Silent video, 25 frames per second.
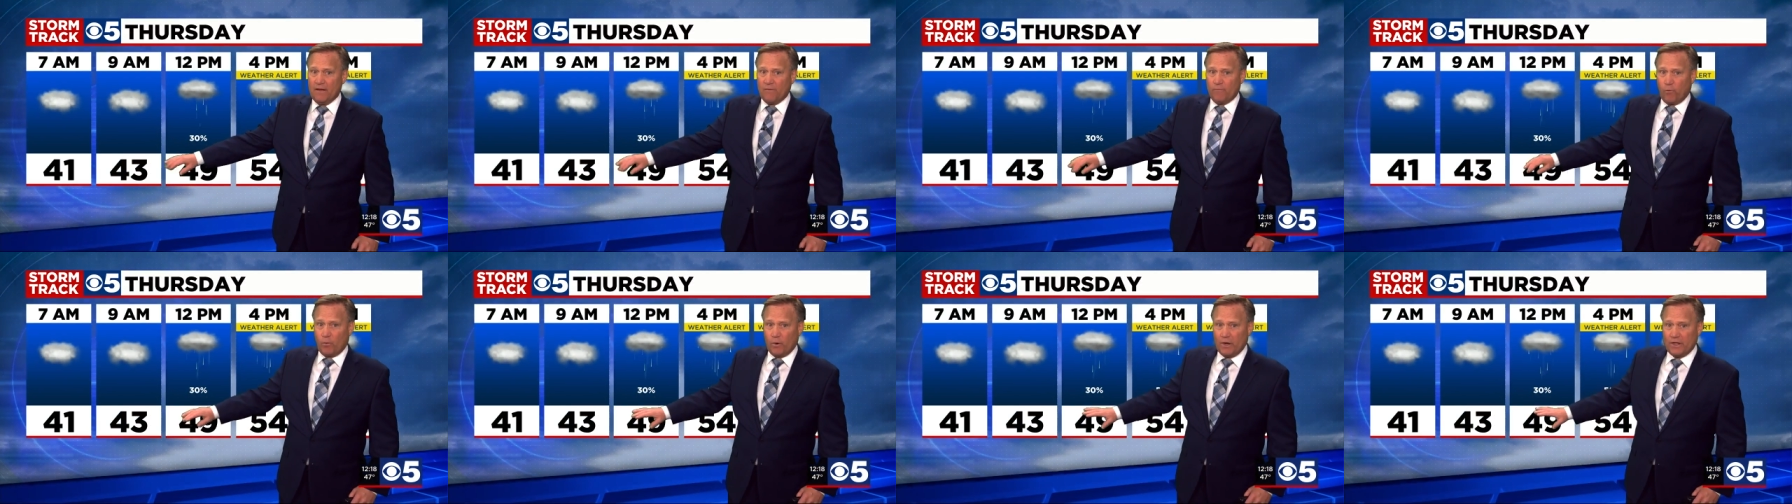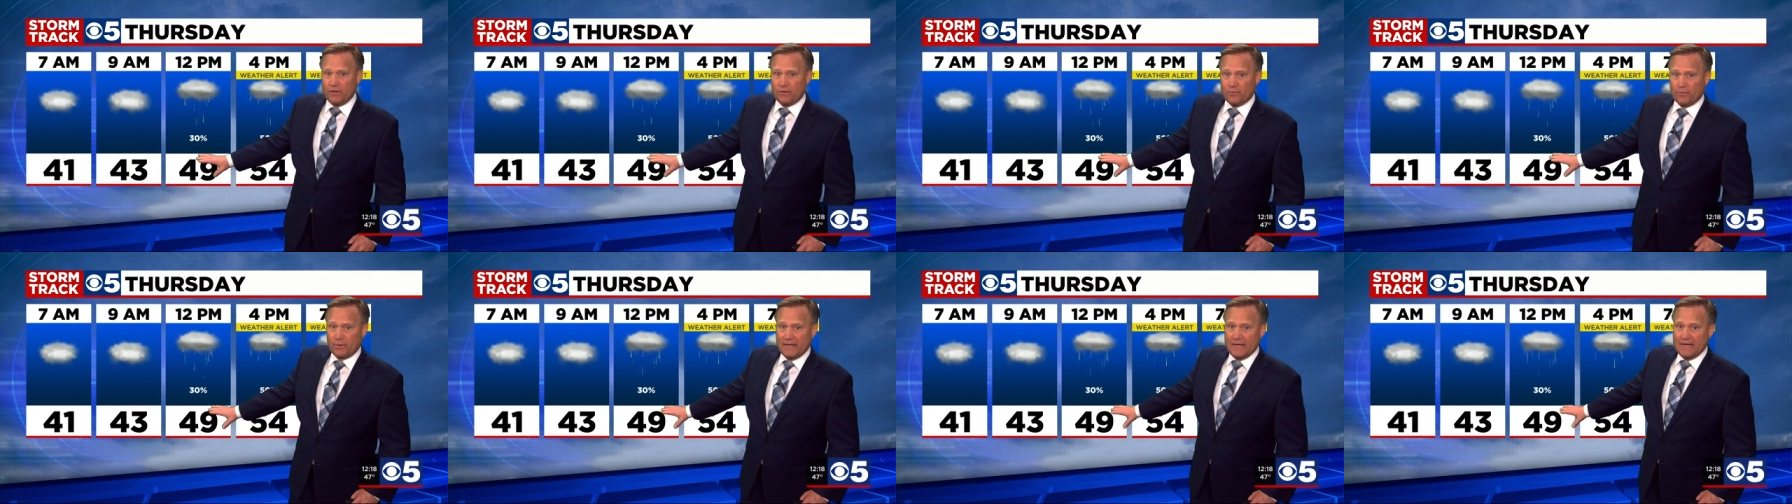
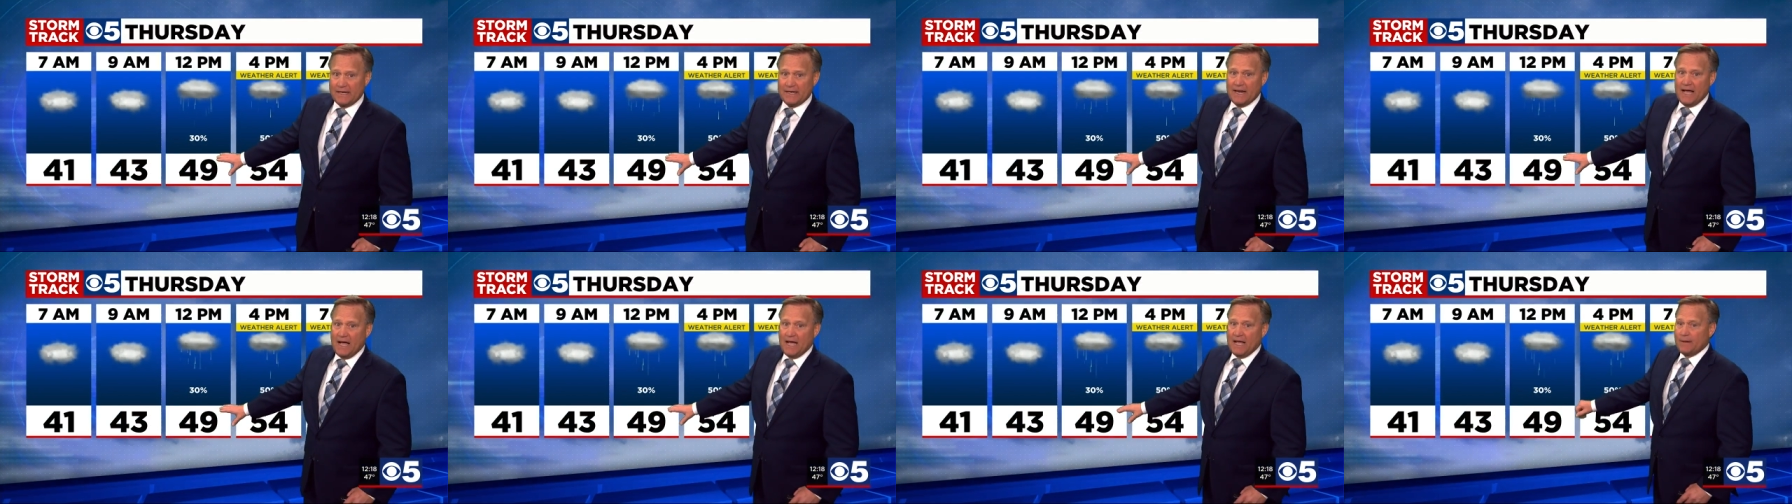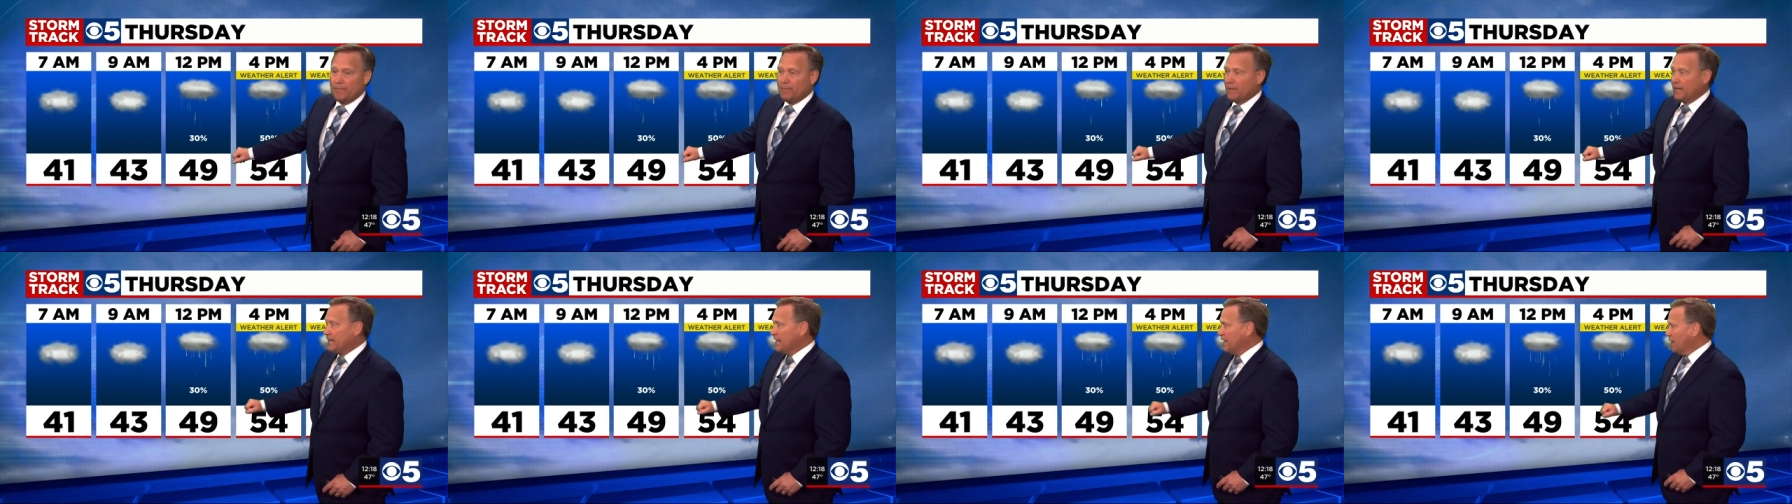43 at
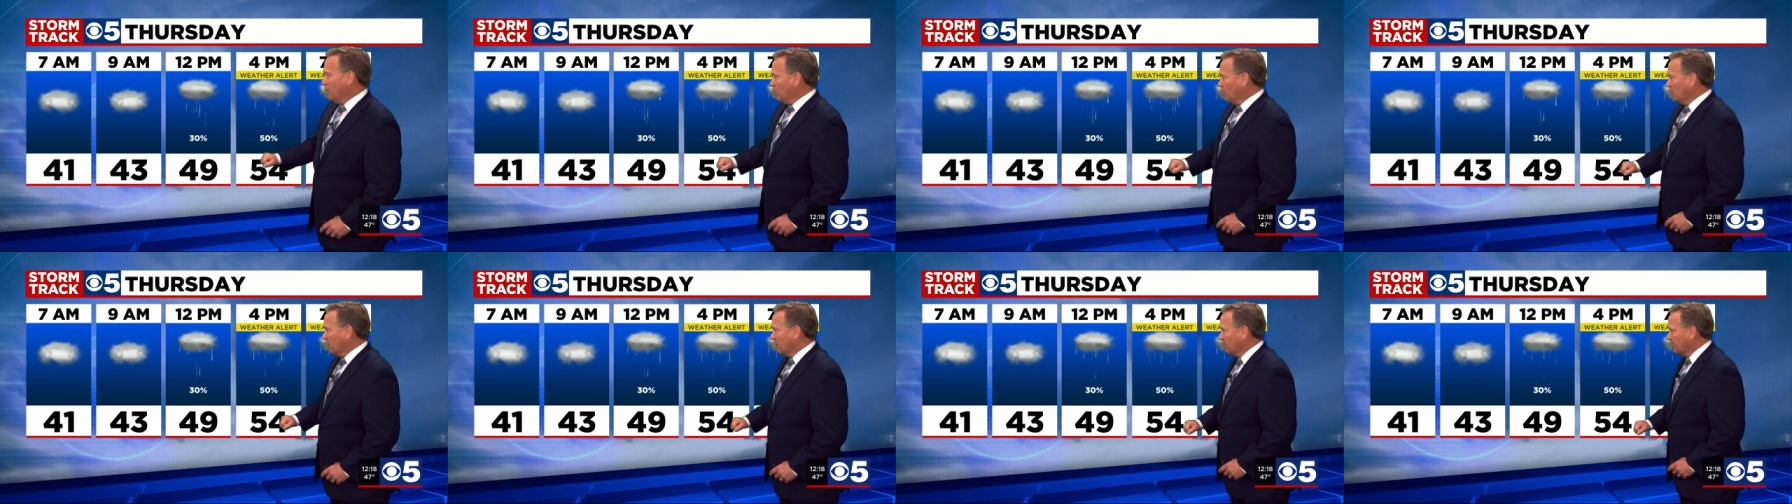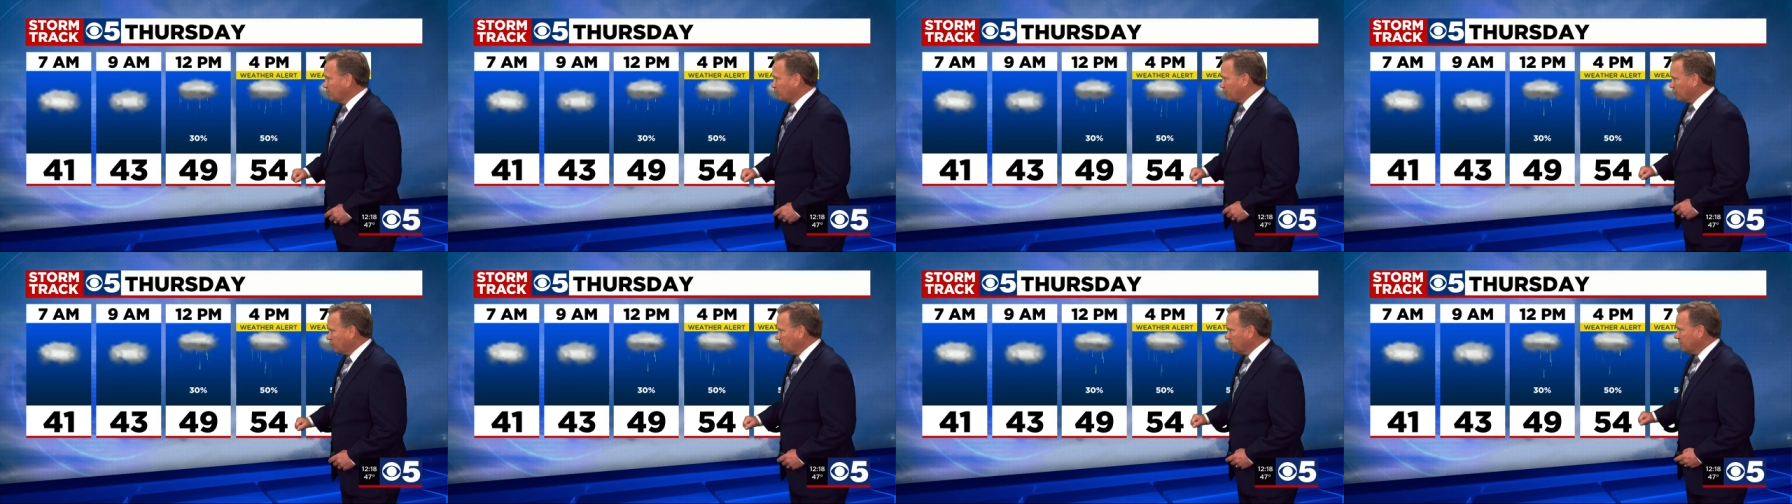9, but we'll
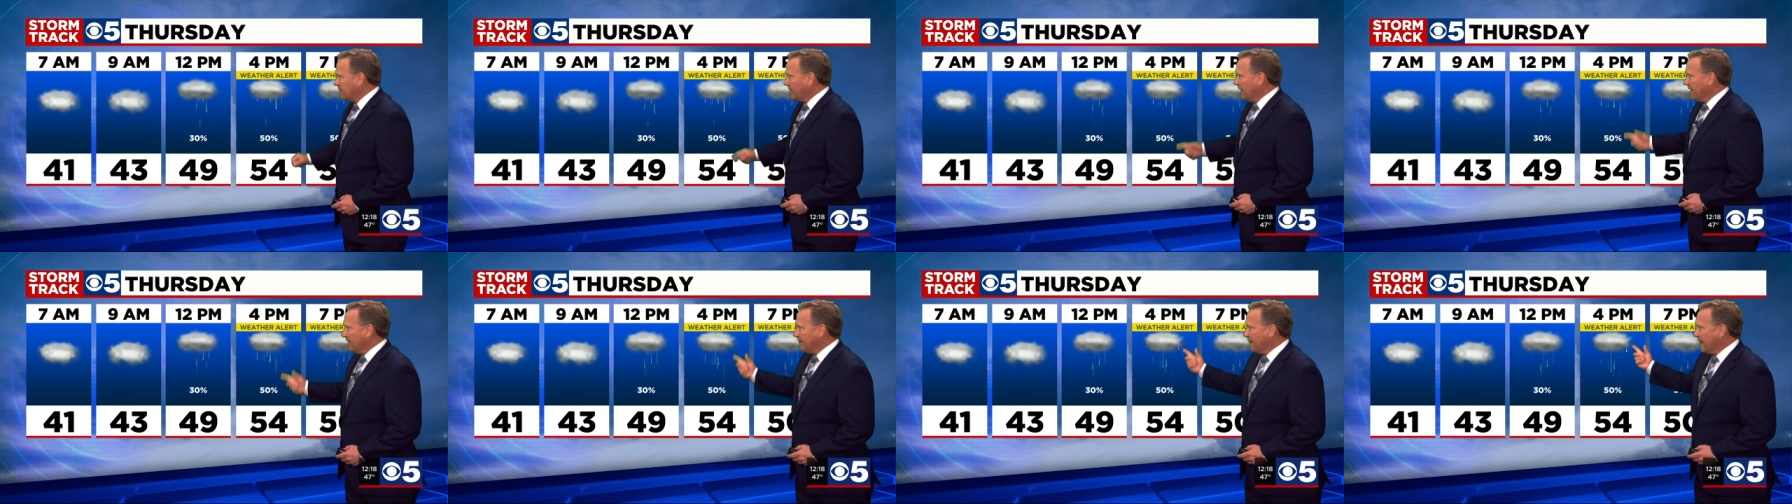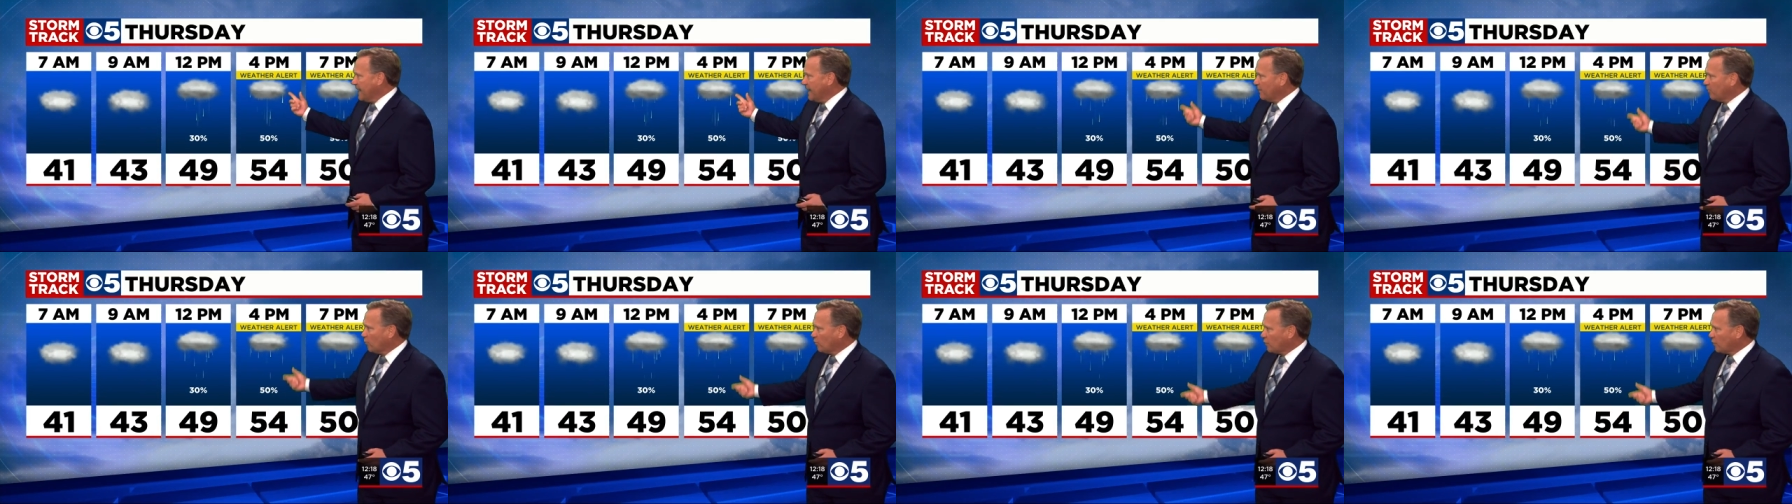improve on that,